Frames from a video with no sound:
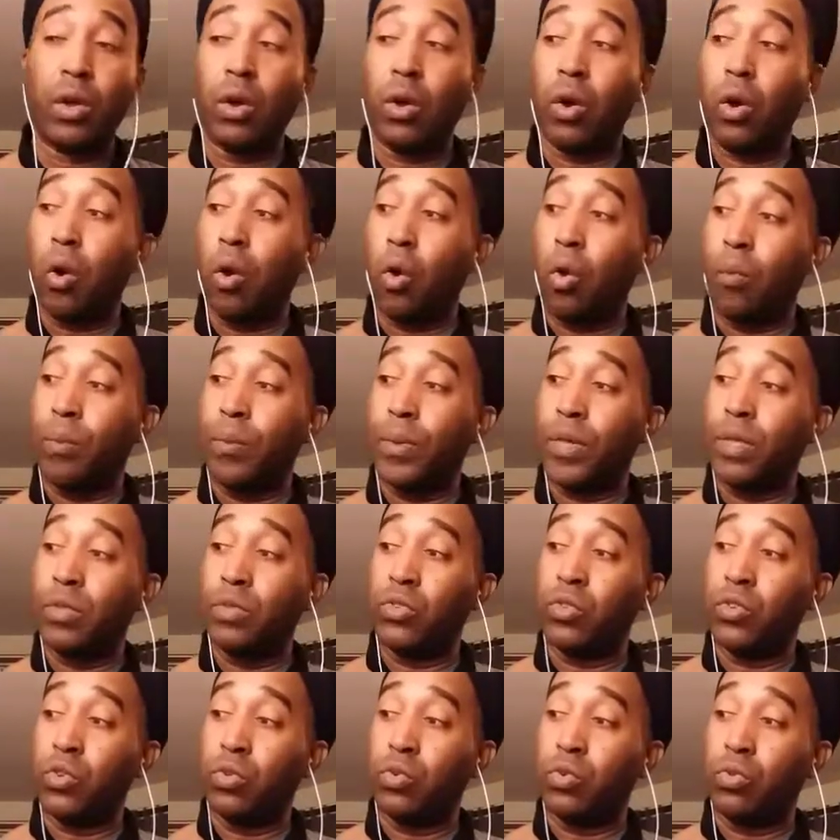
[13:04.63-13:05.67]
open,
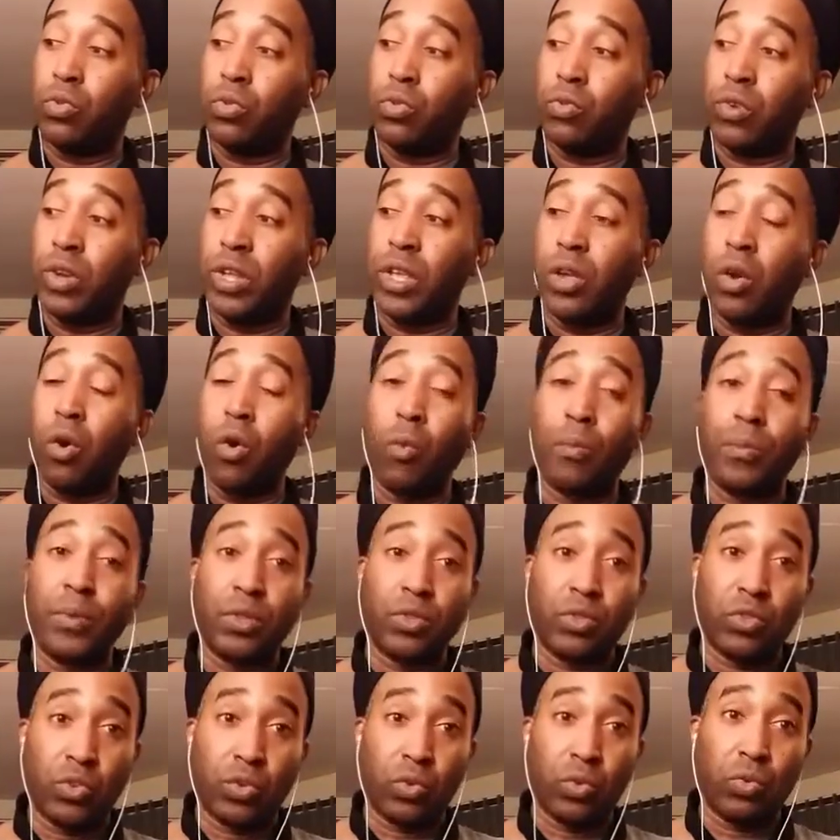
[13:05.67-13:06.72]
2, 3,
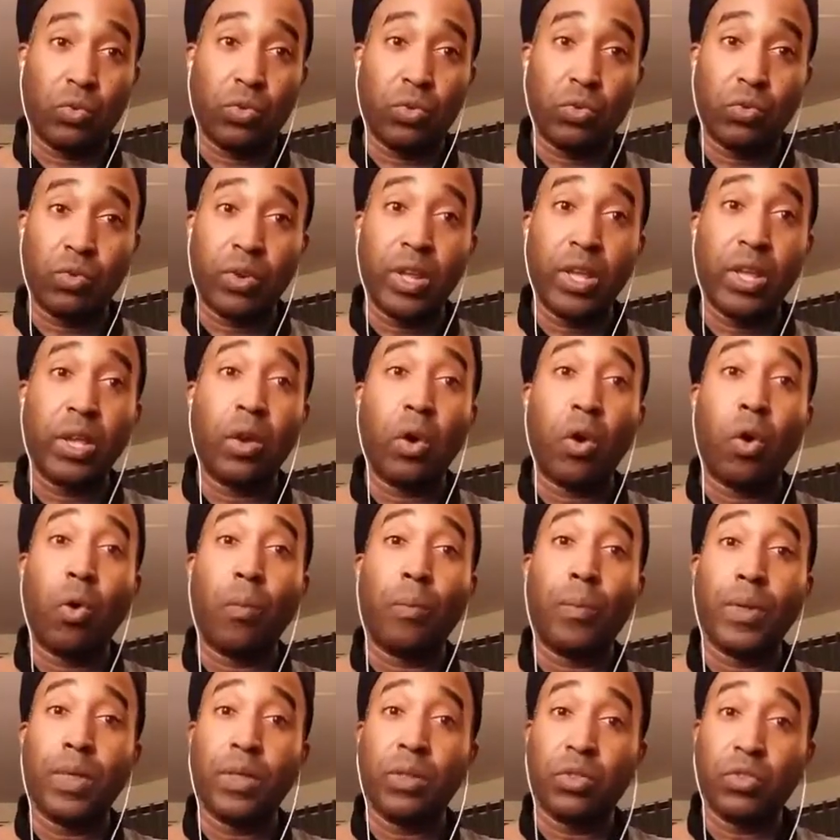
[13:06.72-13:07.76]
open, 2, 3,
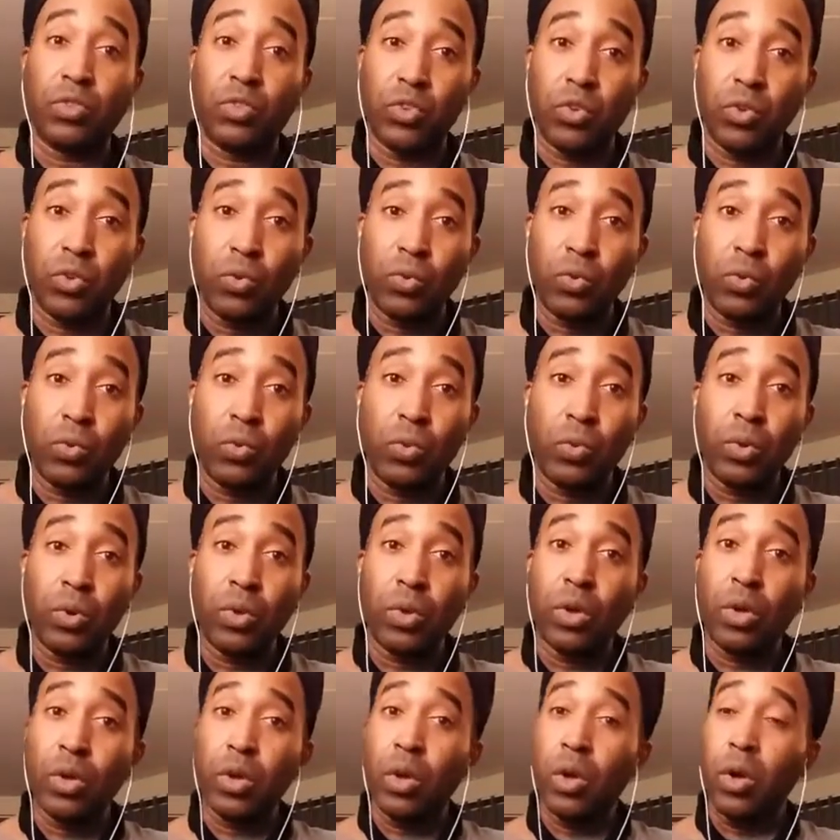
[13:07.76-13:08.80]
open,
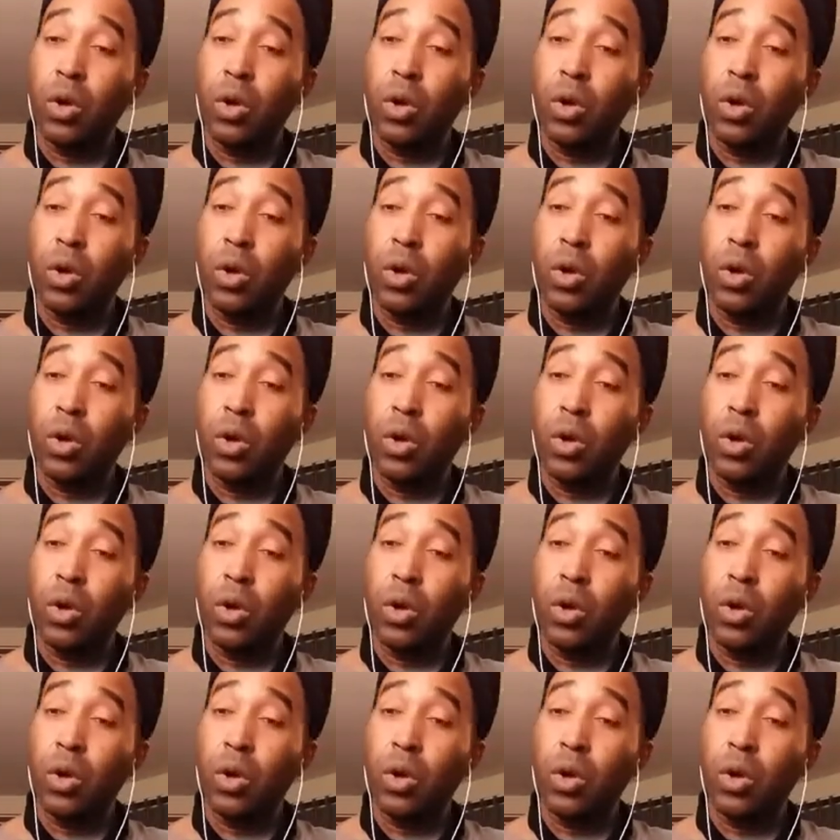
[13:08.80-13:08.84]
2,